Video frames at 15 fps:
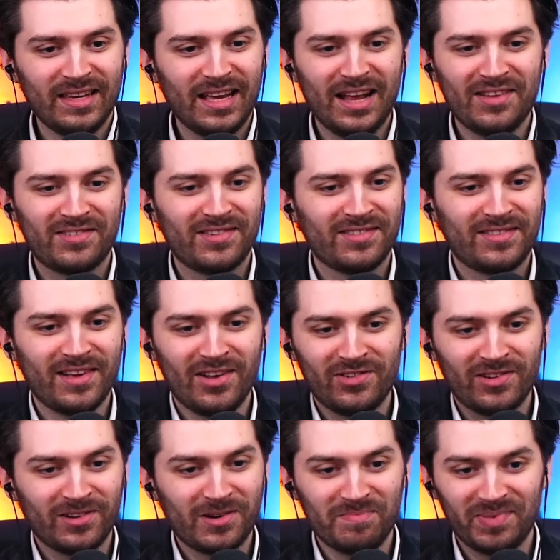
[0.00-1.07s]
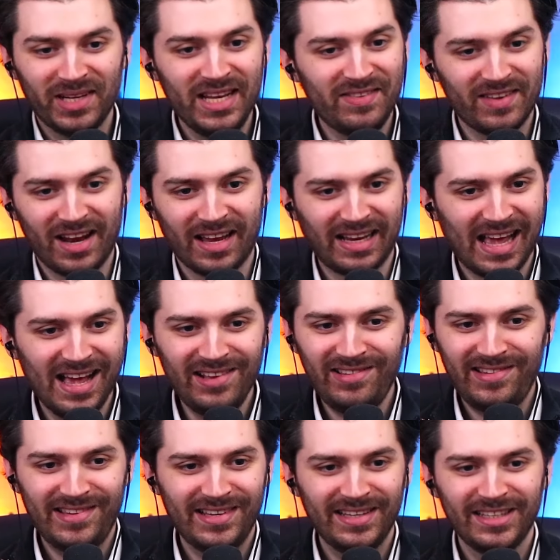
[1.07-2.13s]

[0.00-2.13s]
Instance dungeon completed, I guess.